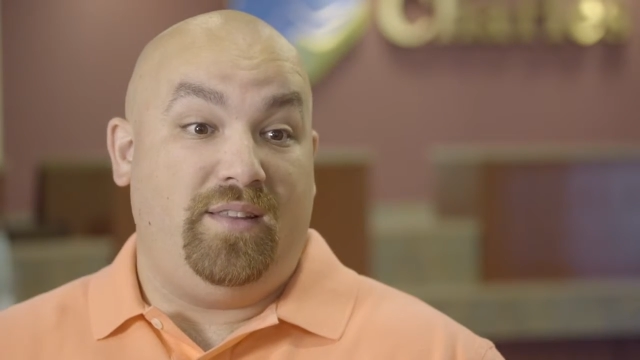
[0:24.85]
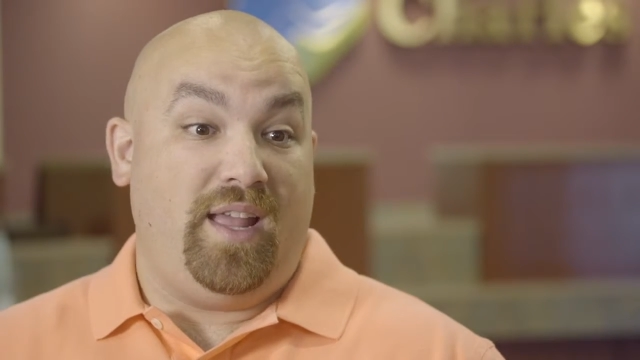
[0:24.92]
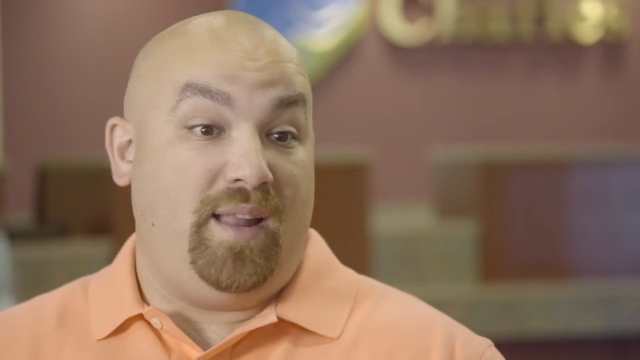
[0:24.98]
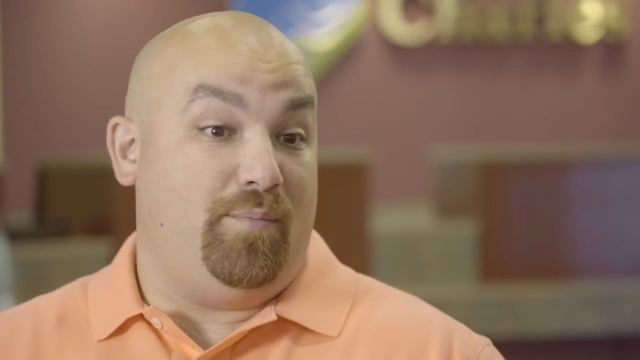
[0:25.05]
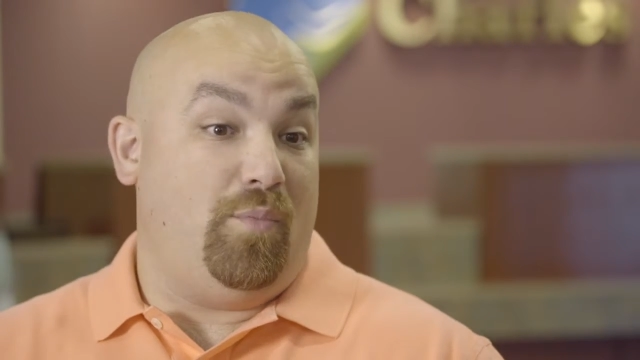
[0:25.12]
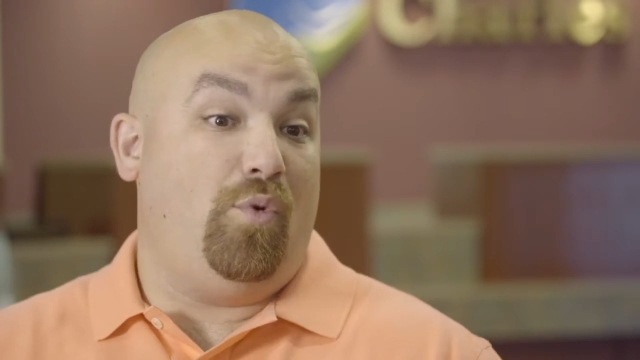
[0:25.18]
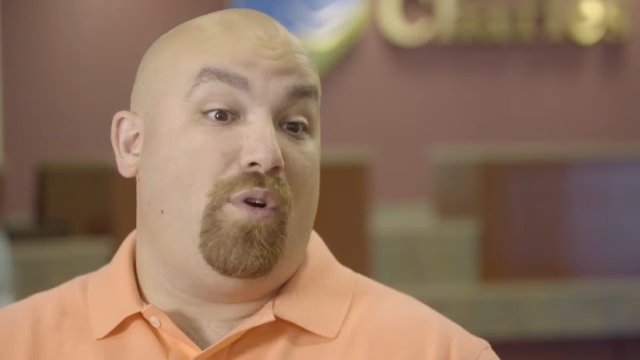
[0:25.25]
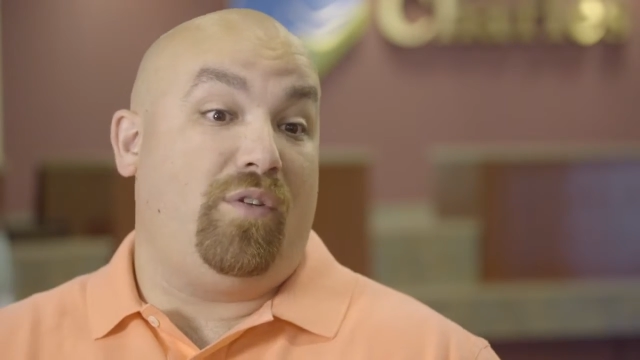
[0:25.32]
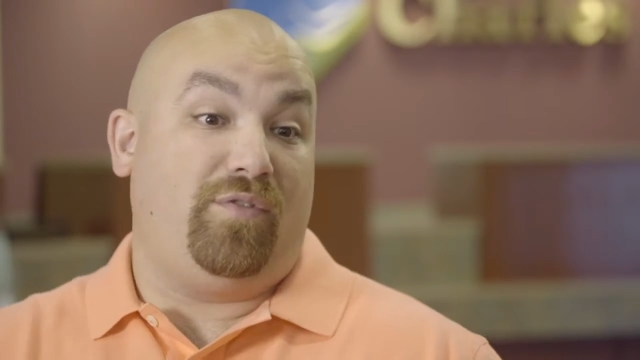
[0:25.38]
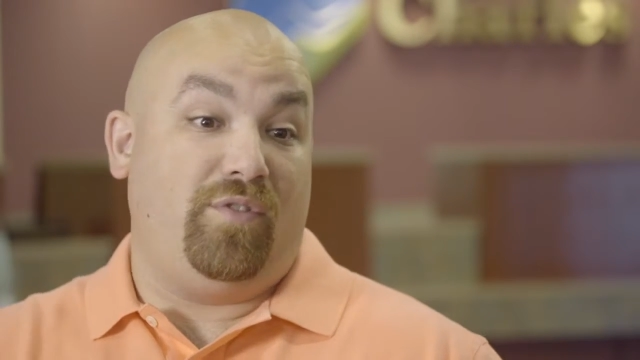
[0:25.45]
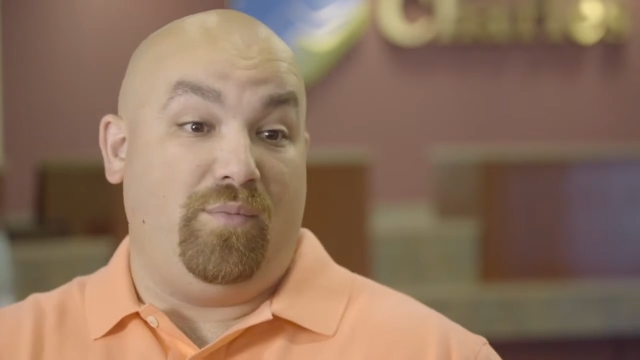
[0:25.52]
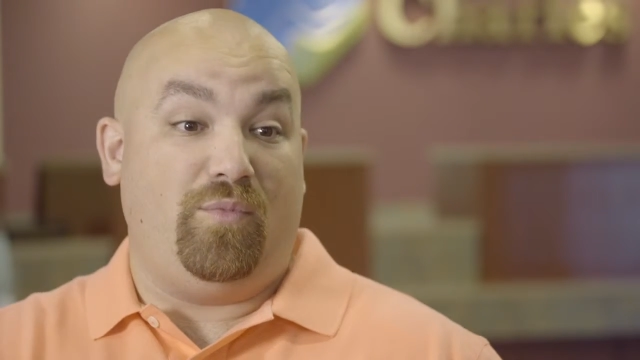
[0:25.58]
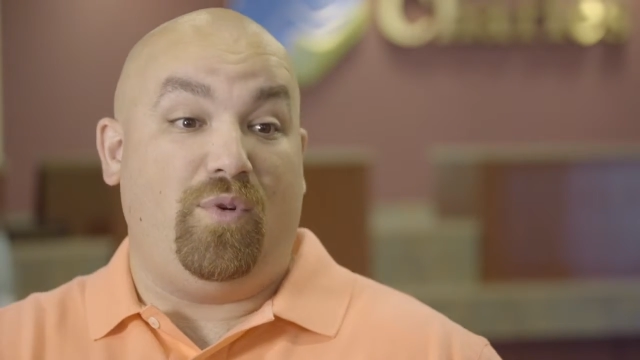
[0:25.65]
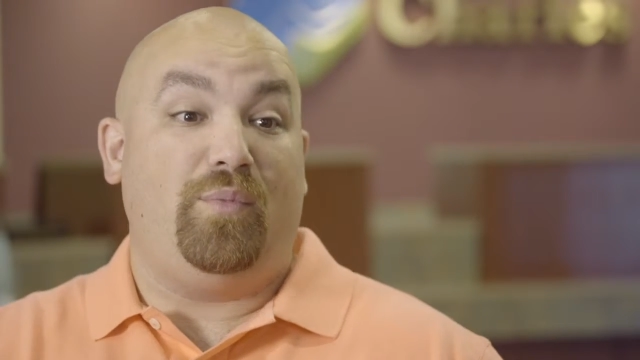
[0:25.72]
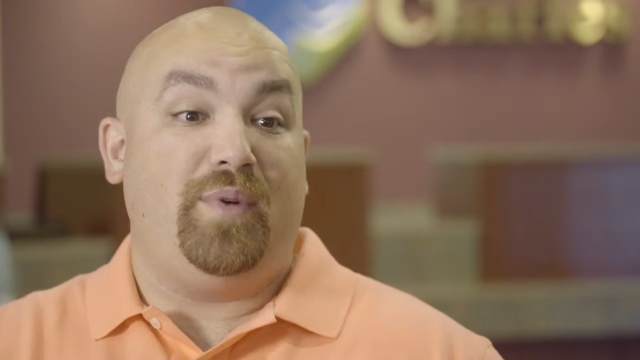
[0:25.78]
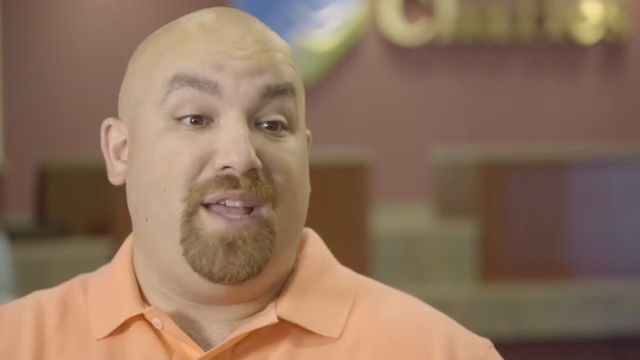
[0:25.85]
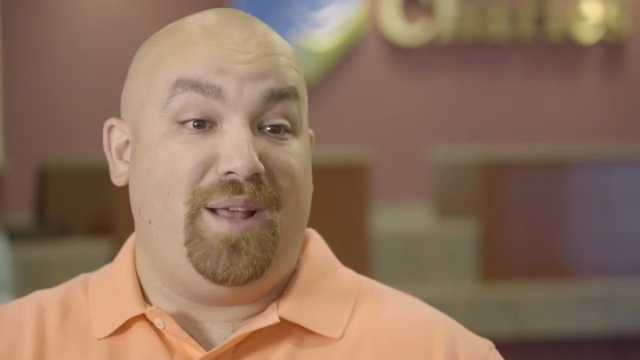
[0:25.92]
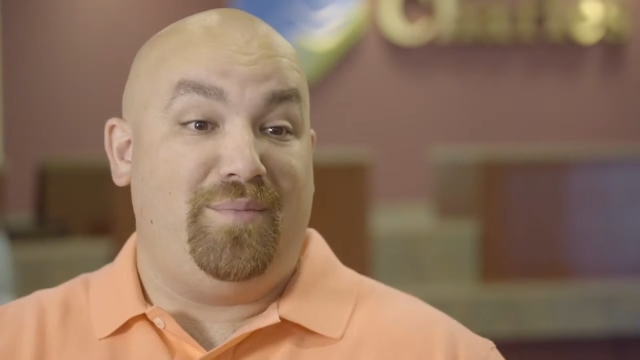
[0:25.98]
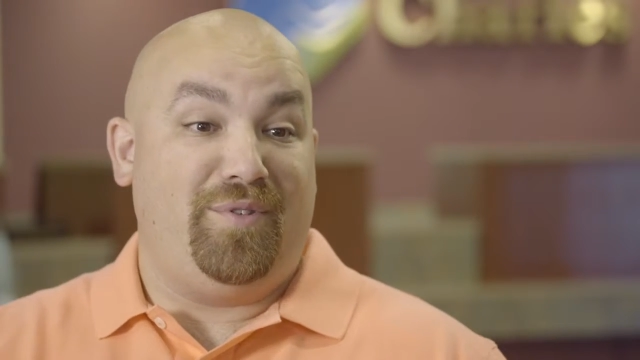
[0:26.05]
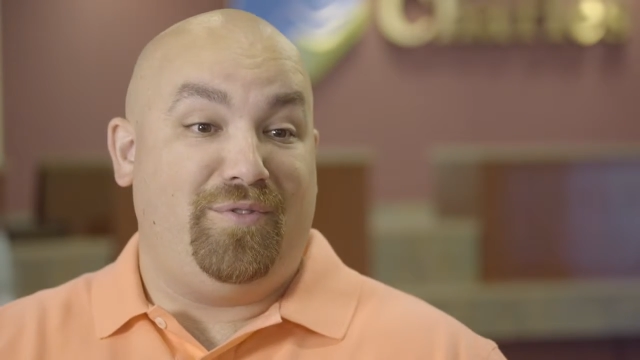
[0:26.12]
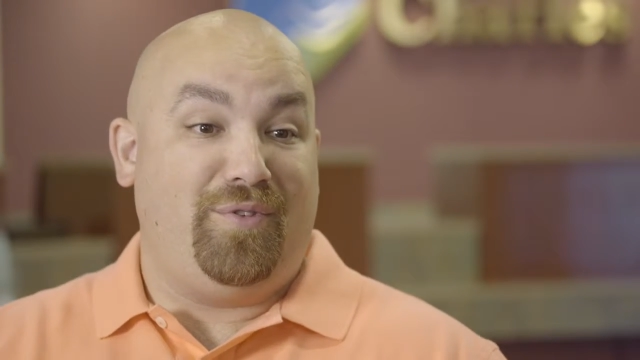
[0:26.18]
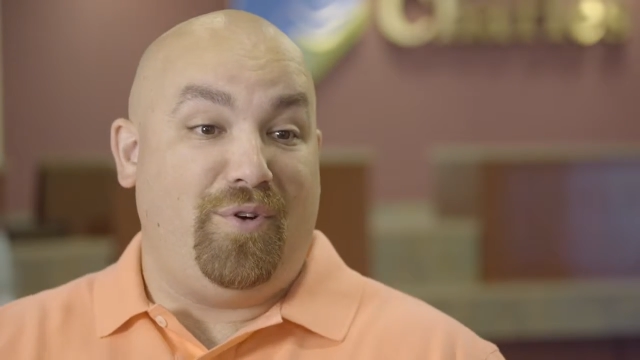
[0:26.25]
and more from what we
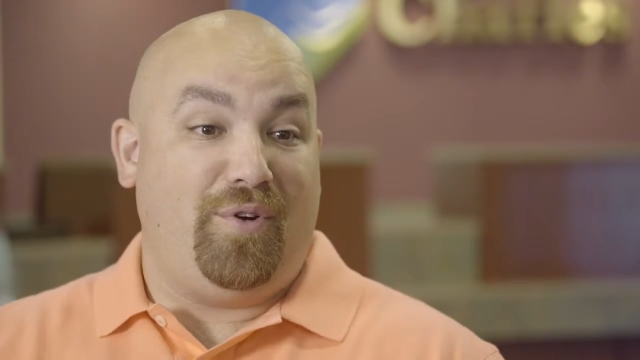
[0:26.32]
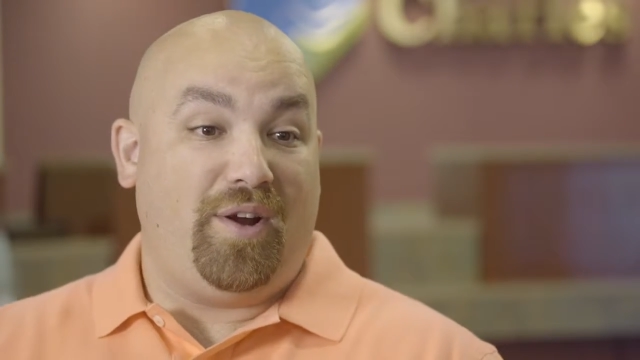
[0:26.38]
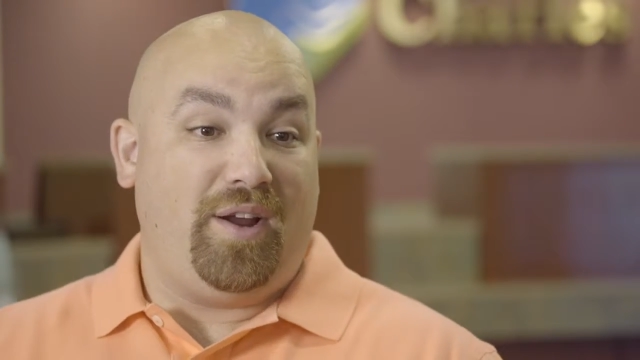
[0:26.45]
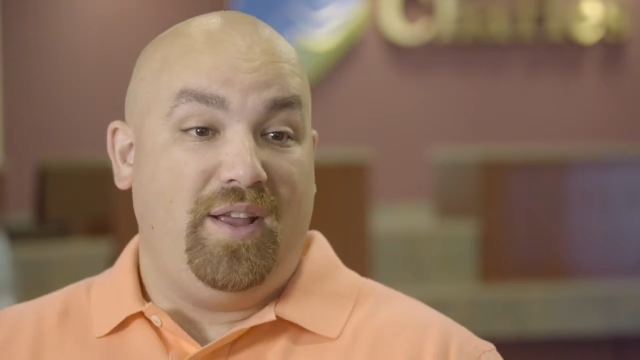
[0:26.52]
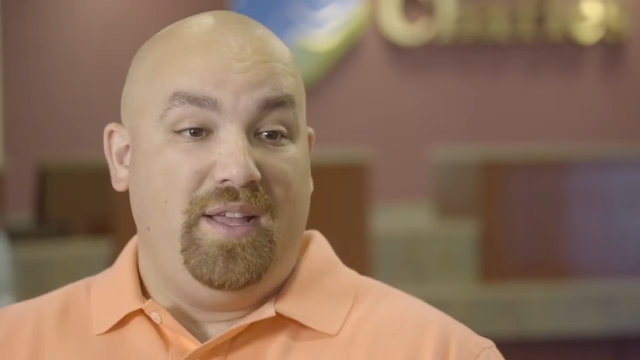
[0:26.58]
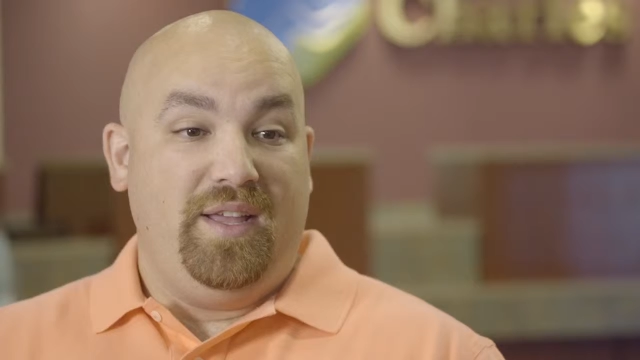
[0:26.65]
had before.